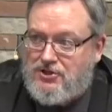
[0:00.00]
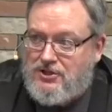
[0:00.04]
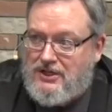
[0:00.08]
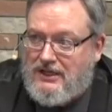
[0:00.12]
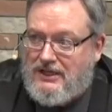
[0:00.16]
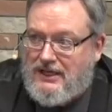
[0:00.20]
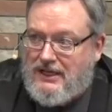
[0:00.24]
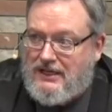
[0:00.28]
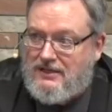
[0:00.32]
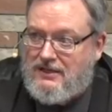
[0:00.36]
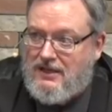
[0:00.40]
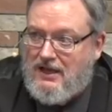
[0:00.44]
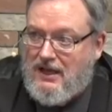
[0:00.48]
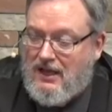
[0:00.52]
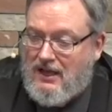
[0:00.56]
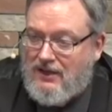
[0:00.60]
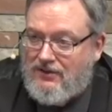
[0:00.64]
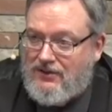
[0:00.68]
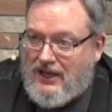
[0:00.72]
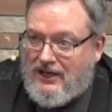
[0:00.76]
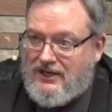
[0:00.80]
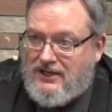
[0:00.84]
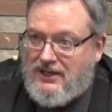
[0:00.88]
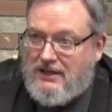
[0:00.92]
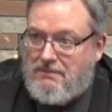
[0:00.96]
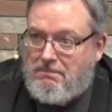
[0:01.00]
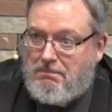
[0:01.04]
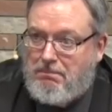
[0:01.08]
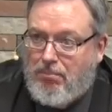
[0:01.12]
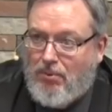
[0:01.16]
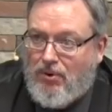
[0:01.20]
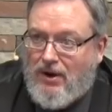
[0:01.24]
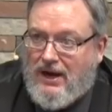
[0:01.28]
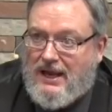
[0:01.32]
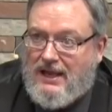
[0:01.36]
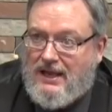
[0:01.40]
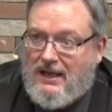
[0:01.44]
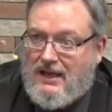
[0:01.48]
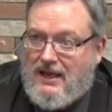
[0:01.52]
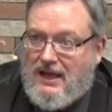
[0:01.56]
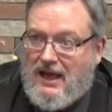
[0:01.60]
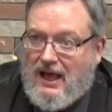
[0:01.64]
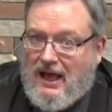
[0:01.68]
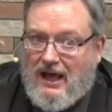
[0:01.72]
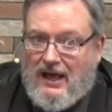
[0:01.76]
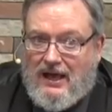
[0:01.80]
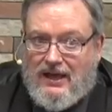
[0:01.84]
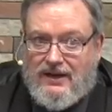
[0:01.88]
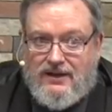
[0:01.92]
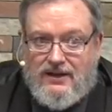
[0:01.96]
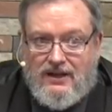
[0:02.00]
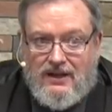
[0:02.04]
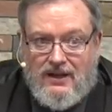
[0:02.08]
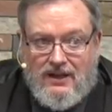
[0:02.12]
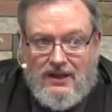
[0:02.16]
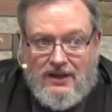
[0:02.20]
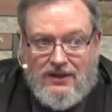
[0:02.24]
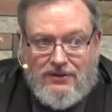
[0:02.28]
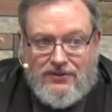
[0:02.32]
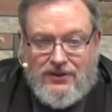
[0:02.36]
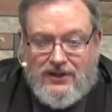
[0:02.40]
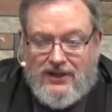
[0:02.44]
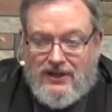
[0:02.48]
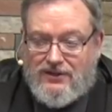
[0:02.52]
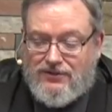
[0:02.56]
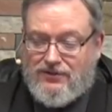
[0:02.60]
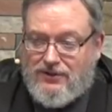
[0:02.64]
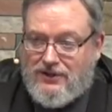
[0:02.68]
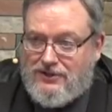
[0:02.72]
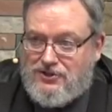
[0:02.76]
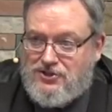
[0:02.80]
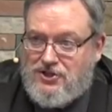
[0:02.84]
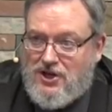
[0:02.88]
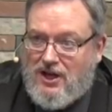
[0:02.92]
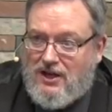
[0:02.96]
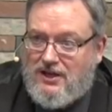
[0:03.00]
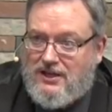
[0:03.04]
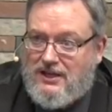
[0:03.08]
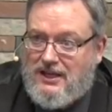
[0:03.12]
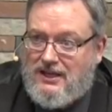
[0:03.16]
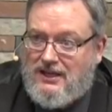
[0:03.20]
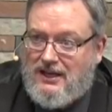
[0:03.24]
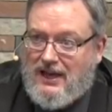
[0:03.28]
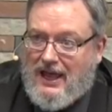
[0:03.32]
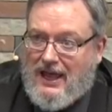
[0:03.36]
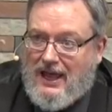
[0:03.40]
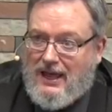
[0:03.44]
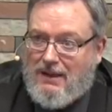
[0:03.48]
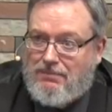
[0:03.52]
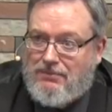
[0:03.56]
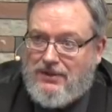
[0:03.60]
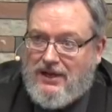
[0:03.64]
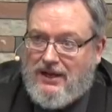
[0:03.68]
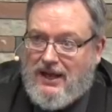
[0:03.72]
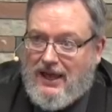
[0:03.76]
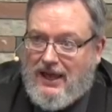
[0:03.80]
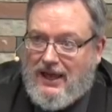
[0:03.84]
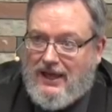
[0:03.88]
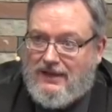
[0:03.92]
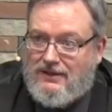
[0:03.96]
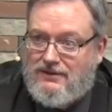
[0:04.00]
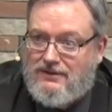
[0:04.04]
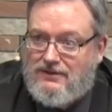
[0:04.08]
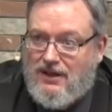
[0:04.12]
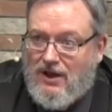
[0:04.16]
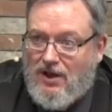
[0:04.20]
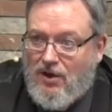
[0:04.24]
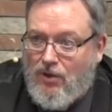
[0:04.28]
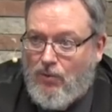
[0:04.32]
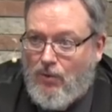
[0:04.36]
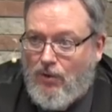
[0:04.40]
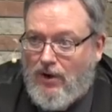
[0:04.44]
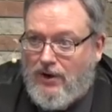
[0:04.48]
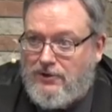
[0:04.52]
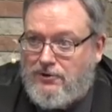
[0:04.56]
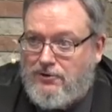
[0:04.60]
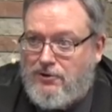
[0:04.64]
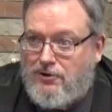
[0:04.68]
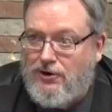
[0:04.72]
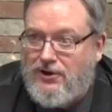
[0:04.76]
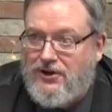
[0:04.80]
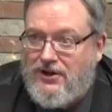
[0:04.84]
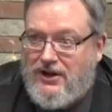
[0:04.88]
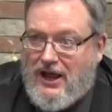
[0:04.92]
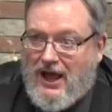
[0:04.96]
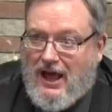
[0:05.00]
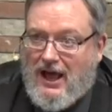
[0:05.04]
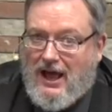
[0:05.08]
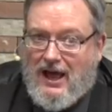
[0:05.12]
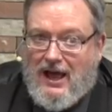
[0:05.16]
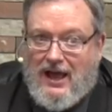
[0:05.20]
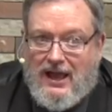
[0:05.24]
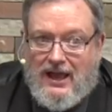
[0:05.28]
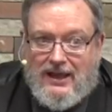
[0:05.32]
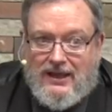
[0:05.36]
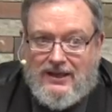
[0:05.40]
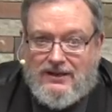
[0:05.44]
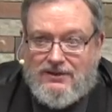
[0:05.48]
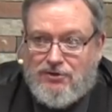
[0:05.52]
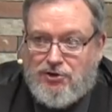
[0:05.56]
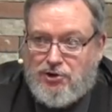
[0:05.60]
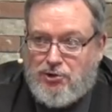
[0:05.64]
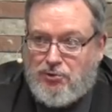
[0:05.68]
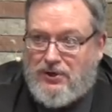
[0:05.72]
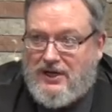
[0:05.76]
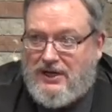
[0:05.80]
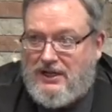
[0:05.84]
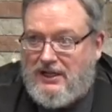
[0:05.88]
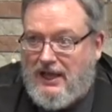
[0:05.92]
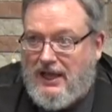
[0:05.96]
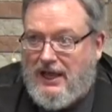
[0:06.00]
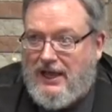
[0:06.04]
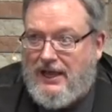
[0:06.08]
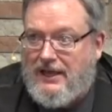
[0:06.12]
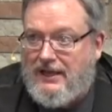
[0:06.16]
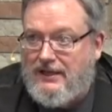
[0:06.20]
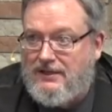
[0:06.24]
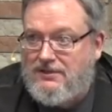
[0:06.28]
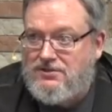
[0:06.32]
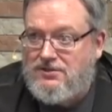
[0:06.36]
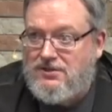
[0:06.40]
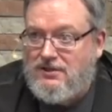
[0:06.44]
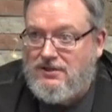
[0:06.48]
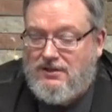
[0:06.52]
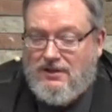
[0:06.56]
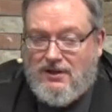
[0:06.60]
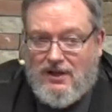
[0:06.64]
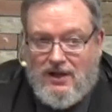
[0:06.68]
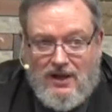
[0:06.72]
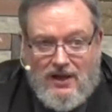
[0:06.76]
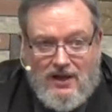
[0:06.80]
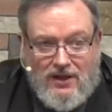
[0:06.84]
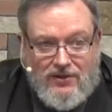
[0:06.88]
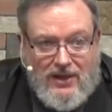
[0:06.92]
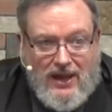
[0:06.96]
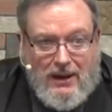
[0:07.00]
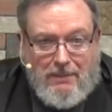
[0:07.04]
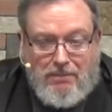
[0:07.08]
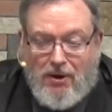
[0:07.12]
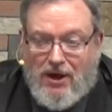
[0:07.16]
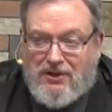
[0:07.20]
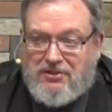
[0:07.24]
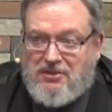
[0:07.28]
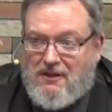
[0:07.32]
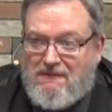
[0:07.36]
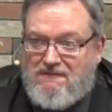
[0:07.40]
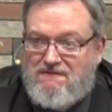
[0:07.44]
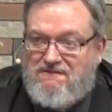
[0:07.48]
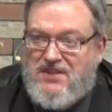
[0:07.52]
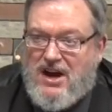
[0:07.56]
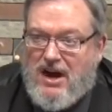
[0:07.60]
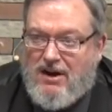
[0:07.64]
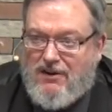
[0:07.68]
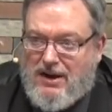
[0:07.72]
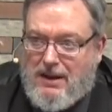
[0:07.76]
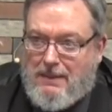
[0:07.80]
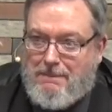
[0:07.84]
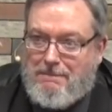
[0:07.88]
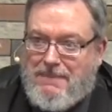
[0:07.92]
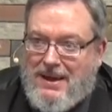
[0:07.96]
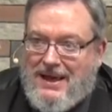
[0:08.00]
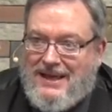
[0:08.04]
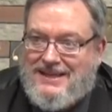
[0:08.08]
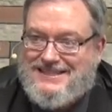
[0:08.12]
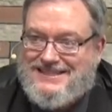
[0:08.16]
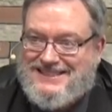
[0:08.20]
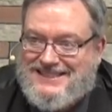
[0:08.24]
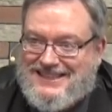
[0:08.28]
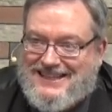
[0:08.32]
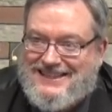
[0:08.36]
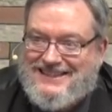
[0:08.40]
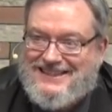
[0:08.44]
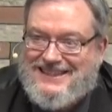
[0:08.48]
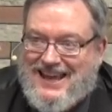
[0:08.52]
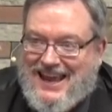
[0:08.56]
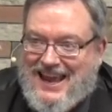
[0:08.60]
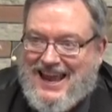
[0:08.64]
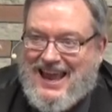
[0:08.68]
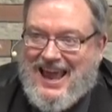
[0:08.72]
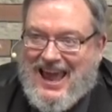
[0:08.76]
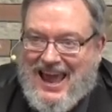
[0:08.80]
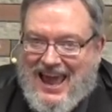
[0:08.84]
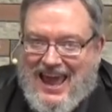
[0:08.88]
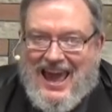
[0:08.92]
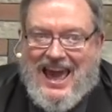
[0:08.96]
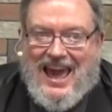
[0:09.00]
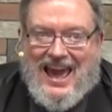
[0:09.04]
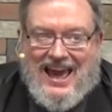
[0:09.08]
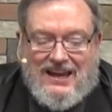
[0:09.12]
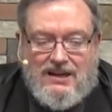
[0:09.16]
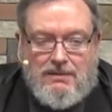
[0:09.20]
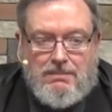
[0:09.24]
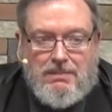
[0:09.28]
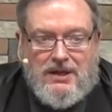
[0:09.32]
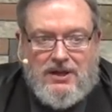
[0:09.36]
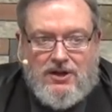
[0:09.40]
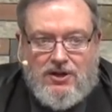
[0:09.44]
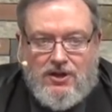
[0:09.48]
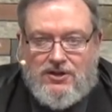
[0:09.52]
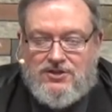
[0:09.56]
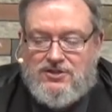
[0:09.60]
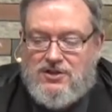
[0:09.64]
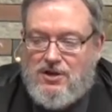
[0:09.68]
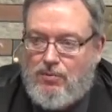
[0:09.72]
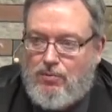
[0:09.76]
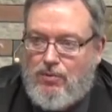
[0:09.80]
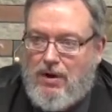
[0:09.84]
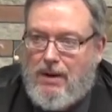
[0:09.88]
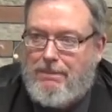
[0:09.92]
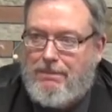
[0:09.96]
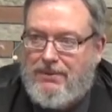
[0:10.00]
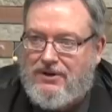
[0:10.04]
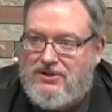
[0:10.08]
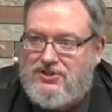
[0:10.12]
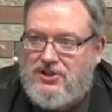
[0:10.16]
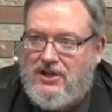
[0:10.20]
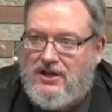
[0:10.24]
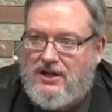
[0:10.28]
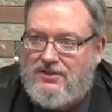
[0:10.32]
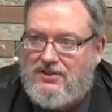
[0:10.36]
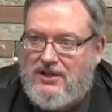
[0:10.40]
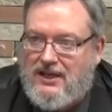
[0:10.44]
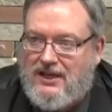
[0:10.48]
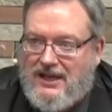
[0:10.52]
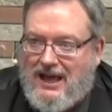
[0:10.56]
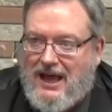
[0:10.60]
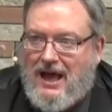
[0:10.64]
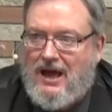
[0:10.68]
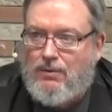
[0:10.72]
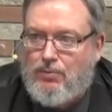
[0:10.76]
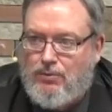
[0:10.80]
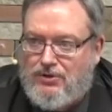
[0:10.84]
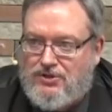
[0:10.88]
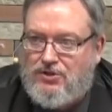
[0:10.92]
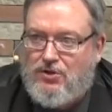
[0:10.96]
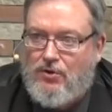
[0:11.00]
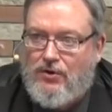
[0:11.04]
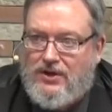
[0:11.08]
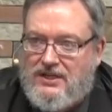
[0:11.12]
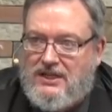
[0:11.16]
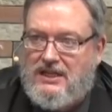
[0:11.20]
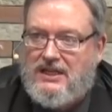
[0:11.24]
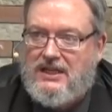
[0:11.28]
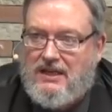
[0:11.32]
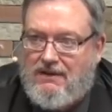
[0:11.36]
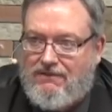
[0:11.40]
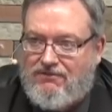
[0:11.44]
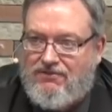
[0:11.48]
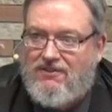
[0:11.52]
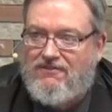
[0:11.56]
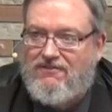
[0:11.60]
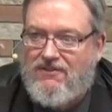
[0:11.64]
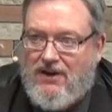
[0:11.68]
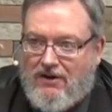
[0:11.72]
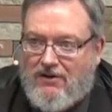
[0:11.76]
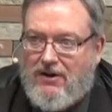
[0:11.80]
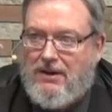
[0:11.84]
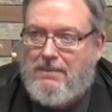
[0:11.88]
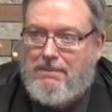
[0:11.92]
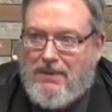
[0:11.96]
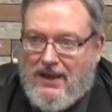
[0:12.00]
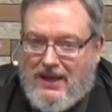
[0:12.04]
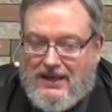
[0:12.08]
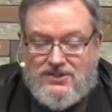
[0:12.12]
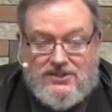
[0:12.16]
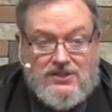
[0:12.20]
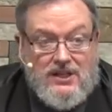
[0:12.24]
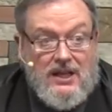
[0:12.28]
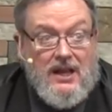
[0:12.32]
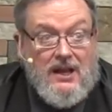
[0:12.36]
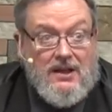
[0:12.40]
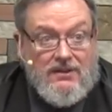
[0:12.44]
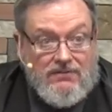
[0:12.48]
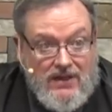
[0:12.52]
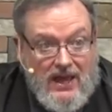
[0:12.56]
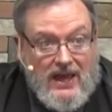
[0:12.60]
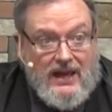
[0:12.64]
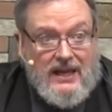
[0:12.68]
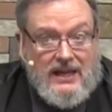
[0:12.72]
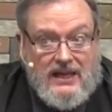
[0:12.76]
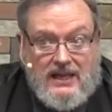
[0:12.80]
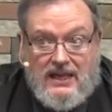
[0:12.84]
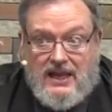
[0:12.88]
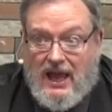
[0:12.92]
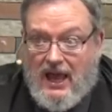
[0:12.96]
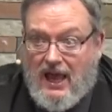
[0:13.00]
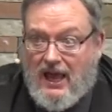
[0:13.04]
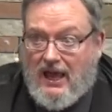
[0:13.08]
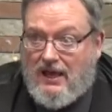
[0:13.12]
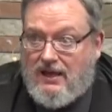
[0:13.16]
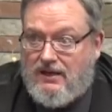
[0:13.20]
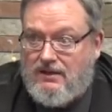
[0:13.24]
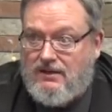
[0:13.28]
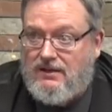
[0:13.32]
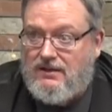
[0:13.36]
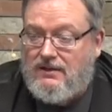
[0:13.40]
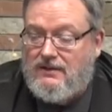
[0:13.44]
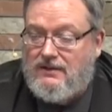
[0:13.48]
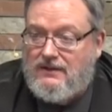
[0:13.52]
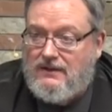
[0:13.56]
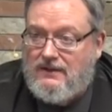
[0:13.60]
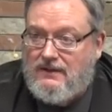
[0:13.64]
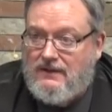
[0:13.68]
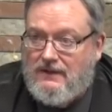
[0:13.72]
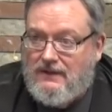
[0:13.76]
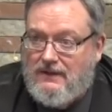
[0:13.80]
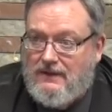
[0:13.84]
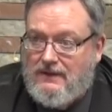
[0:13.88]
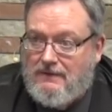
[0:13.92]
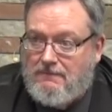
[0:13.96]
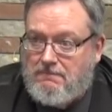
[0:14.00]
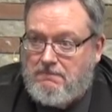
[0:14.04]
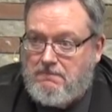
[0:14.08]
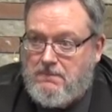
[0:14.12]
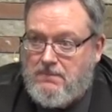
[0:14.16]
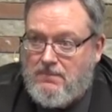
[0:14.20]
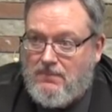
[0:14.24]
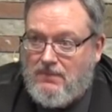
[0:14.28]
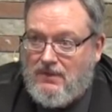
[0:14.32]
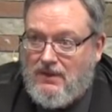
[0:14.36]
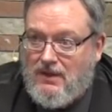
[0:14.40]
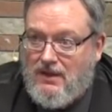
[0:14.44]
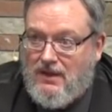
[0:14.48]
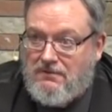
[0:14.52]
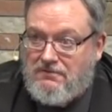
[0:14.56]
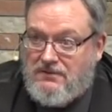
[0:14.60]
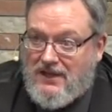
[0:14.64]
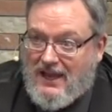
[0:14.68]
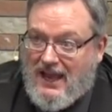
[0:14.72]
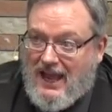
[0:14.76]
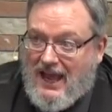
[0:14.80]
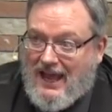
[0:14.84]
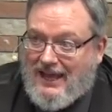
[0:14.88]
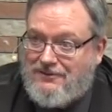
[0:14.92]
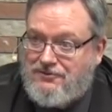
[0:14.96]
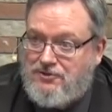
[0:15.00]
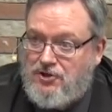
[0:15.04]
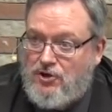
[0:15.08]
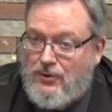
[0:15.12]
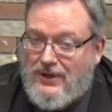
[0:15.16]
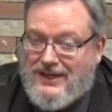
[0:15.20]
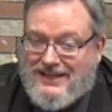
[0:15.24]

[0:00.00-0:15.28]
They didn't, they didn't bring God the, the junky lamb that had one crooked eye and three legs. And they brought the very best that they had, because it represented that God was going to give the very best that he had. They had to